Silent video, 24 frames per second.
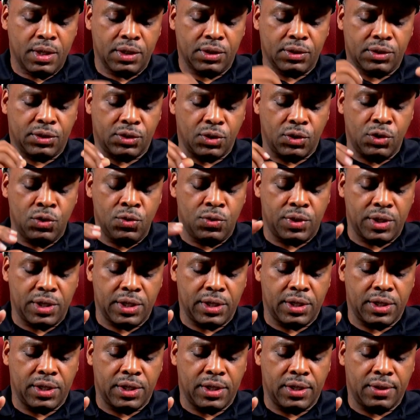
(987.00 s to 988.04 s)
so you
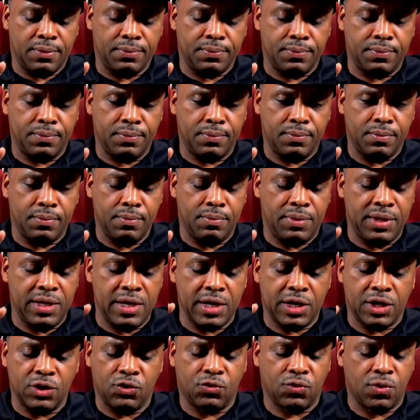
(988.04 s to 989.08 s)
can be
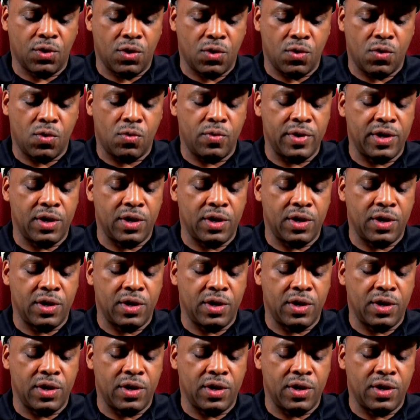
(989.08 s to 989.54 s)
in control.